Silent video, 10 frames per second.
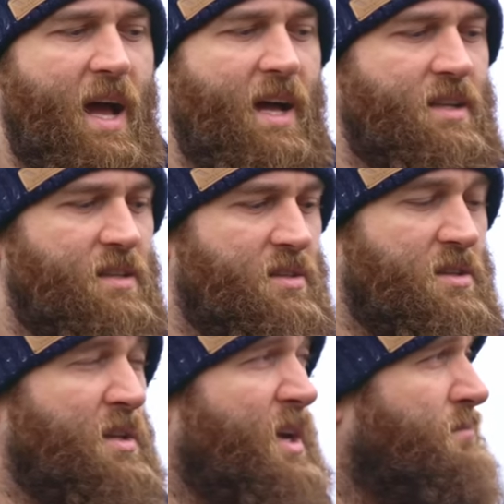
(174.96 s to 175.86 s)
and
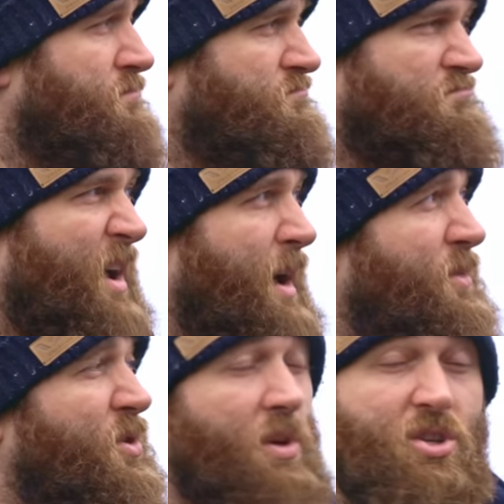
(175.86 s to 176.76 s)
uh, yeah I'm
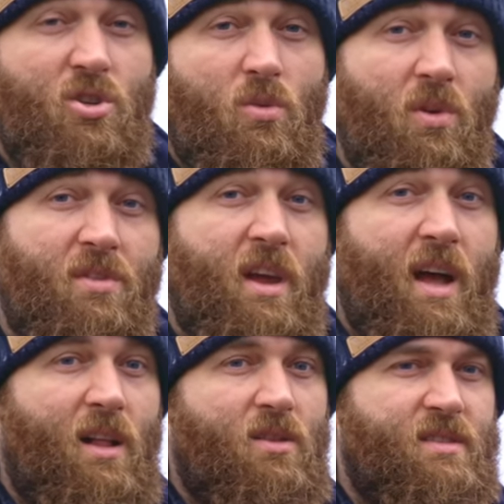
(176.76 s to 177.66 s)
not quite sure what they
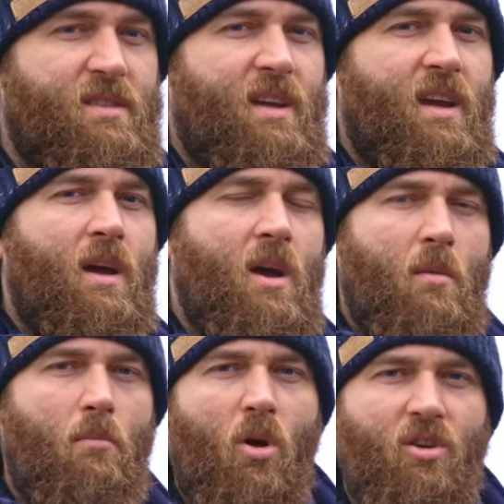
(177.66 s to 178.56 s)
else they
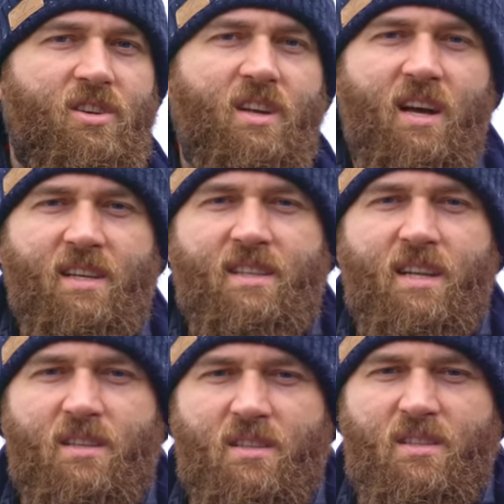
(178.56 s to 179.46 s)
modernized
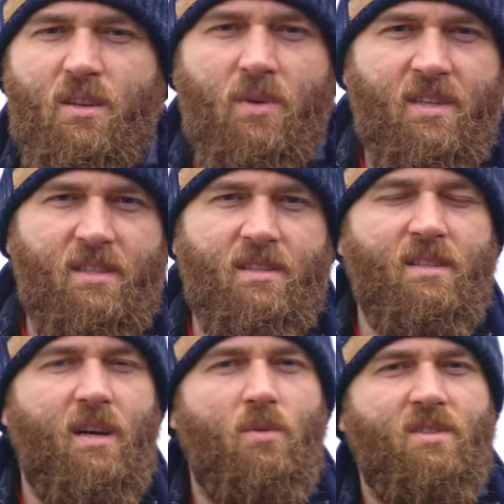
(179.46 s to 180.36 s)
at the distillery since
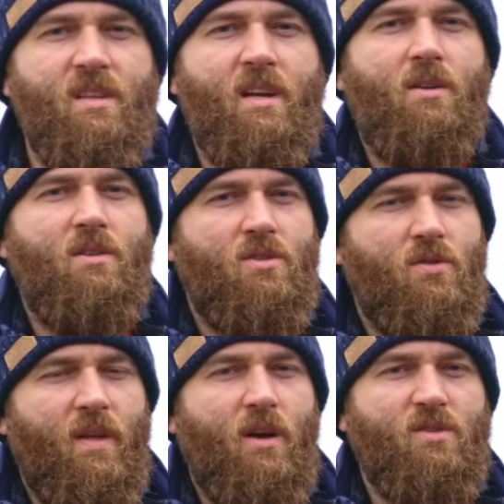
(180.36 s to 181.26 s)
I was there in two
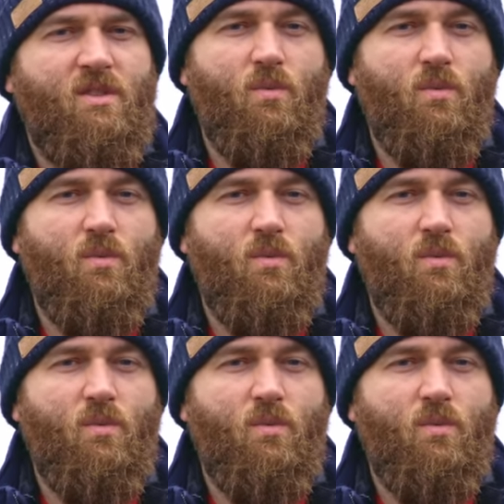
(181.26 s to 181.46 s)
thousand